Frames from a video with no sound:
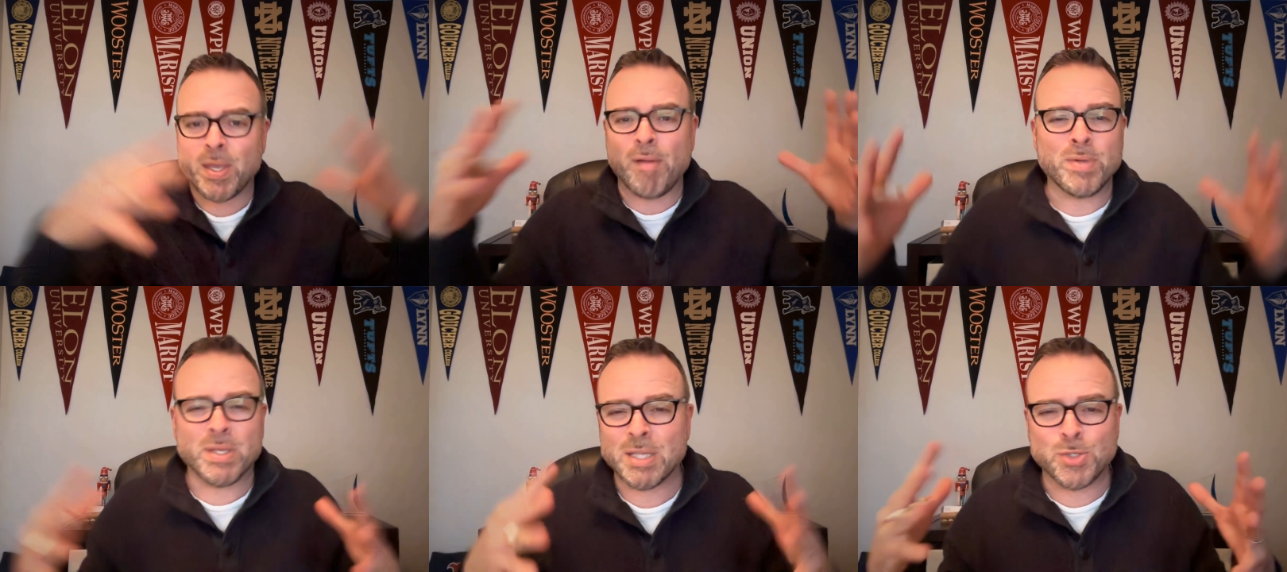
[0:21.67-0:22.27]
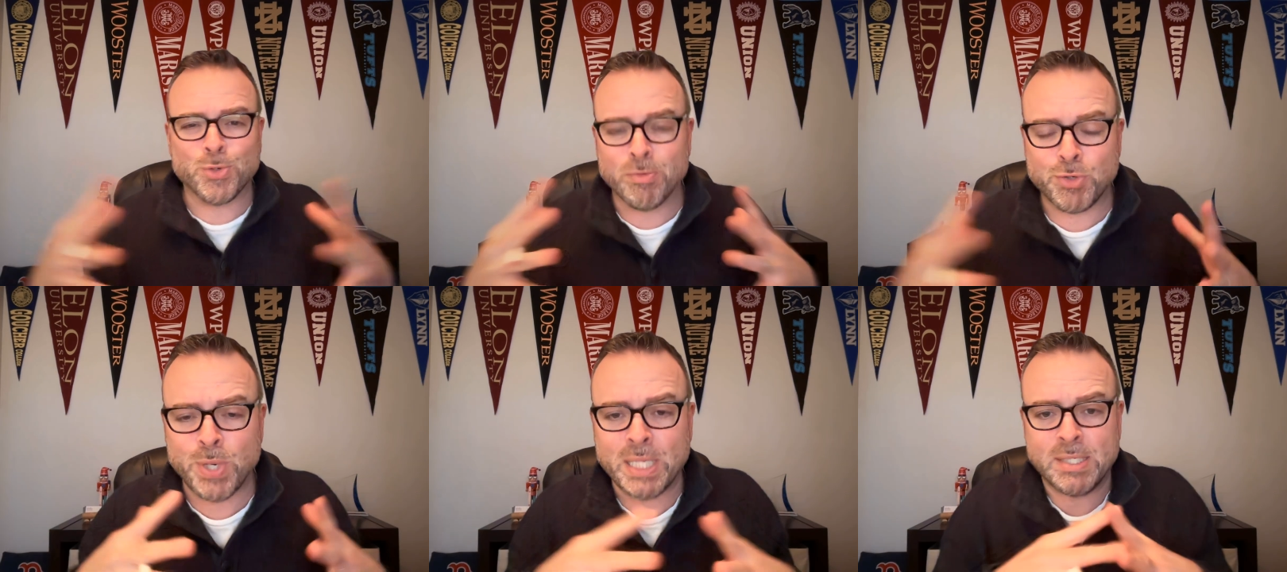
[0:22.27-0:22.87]
everything that sort of
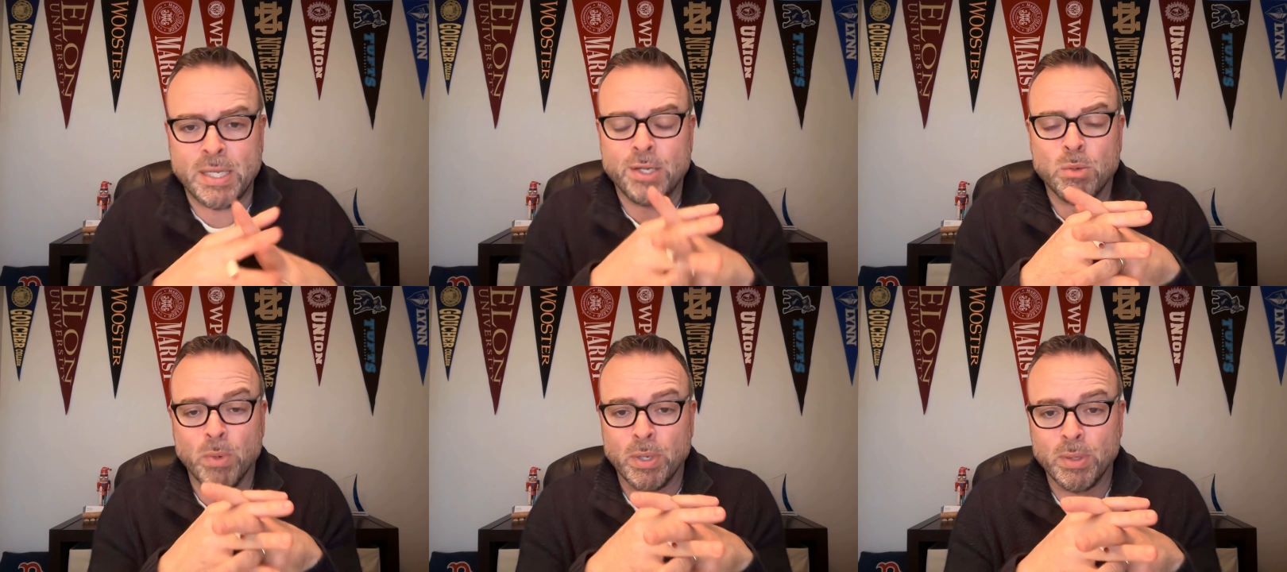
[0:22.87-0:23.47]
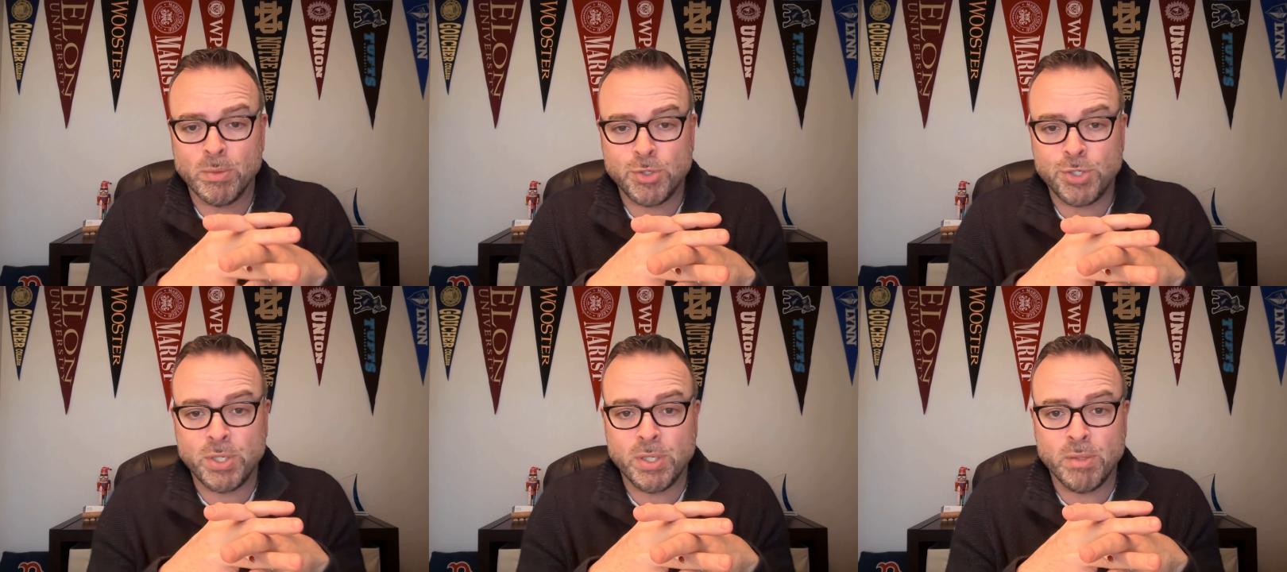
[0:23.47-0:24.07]
transcended what
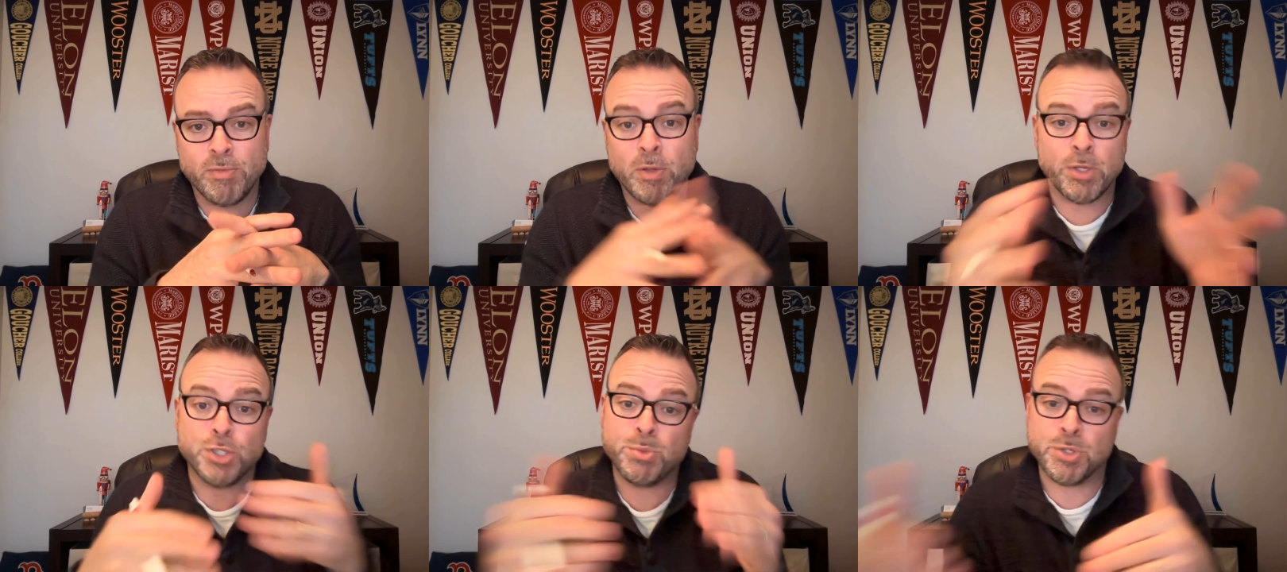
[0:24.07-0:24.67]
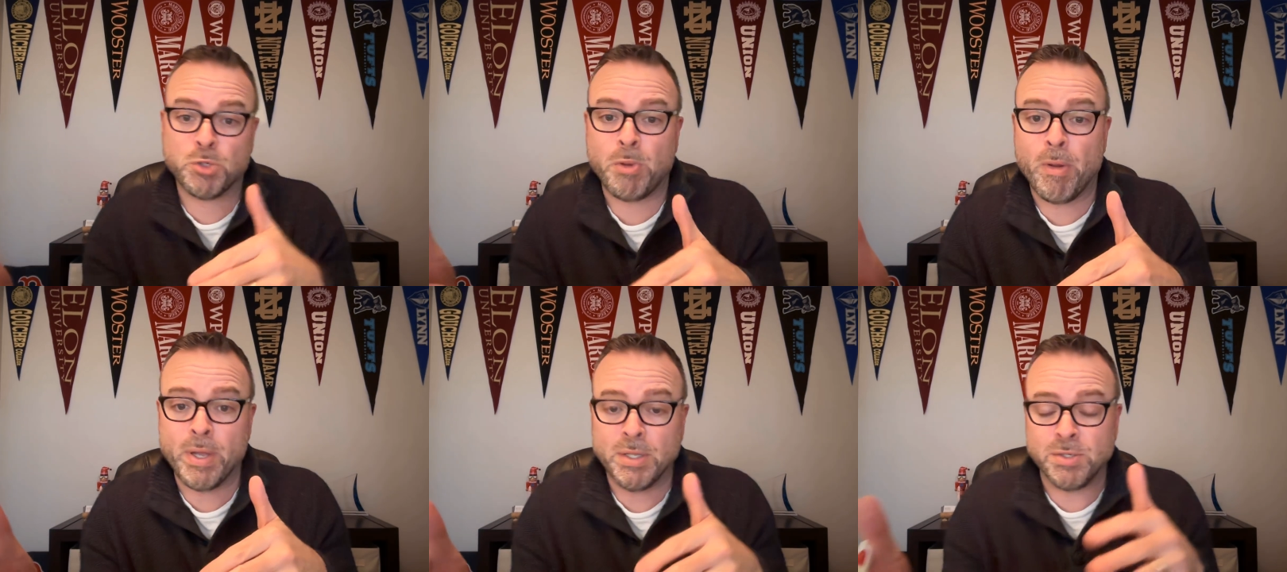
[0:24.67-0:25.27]
she felt like she was
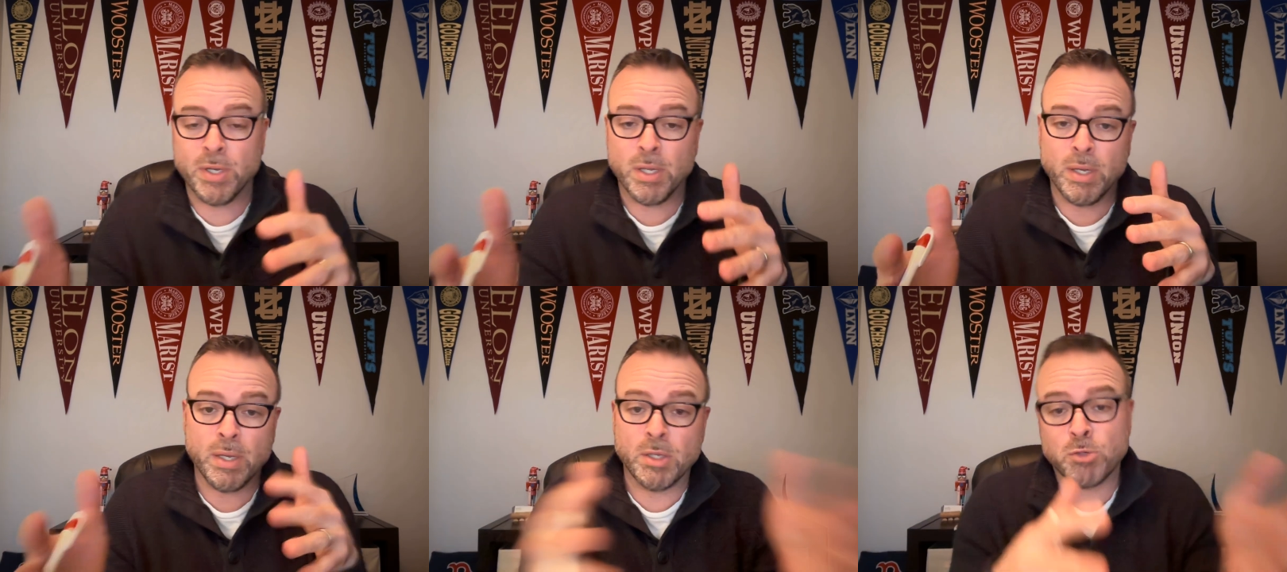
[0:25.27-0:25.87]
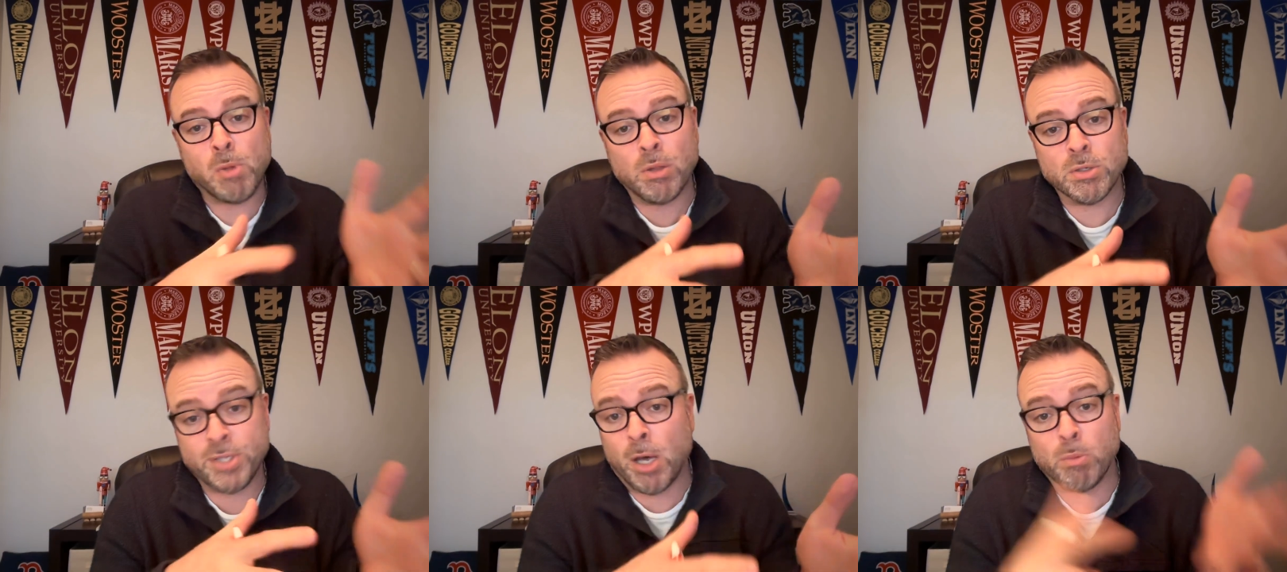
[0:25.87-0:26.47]
experiencing in a smaller
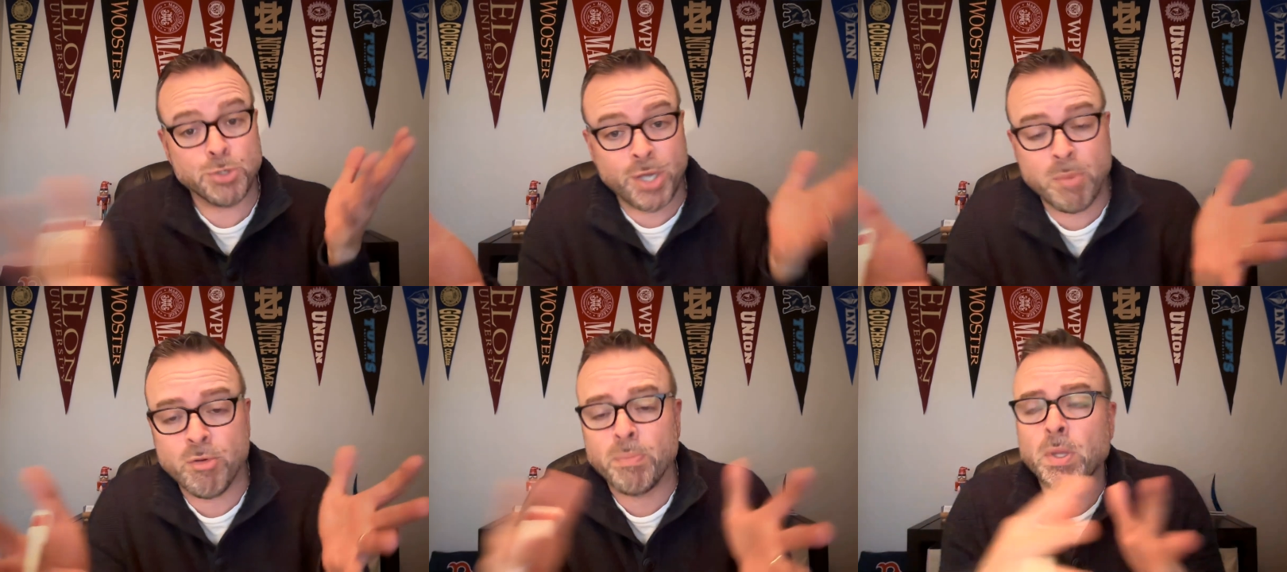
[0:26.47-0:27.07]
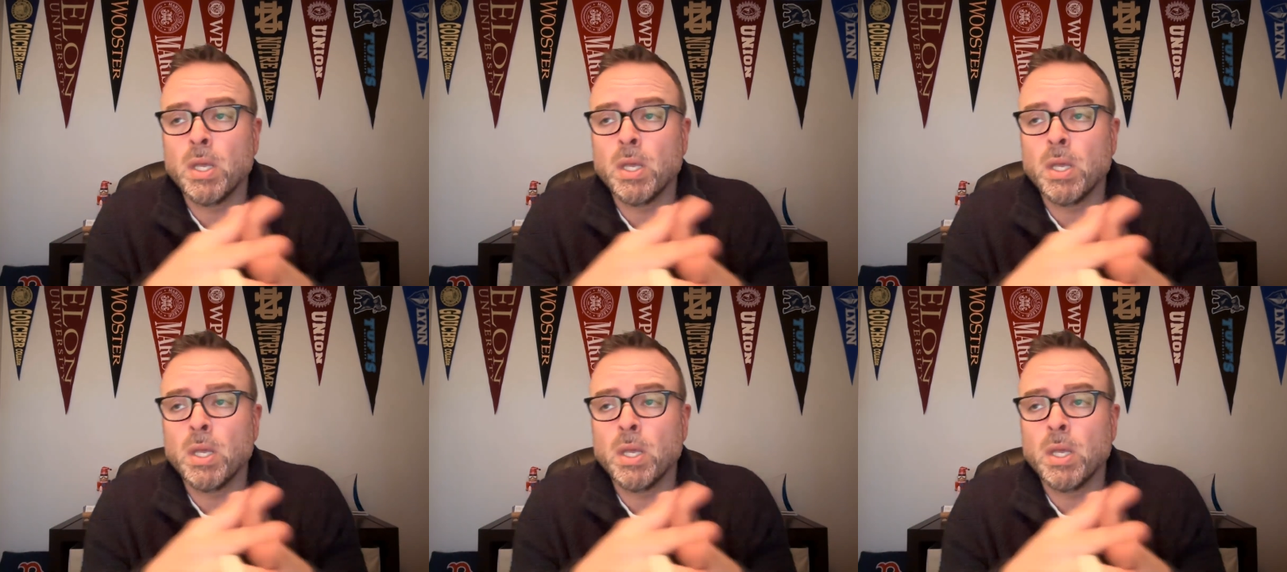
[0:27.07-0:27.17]
town where she came from.